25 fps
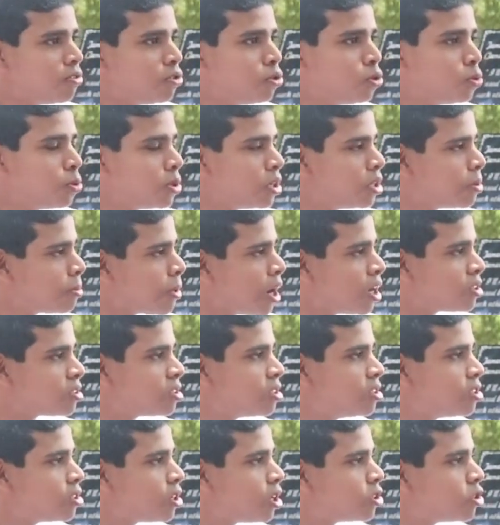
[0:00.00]
you were the
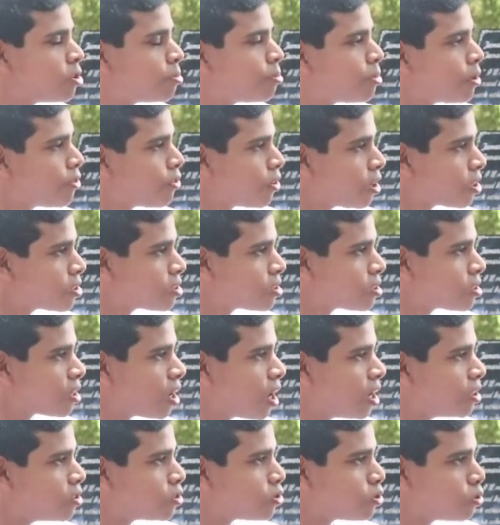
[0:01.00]
master in charge of
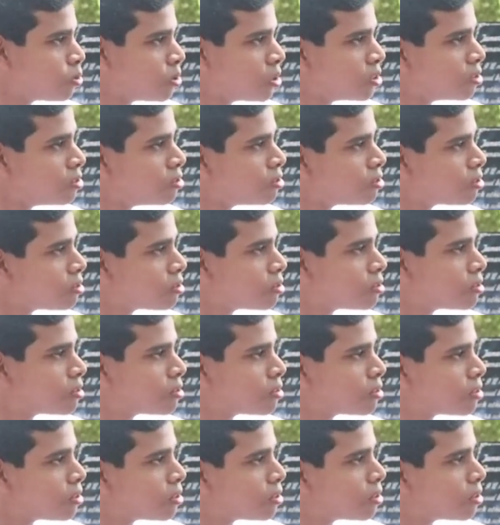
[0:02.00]
prefects and stewards?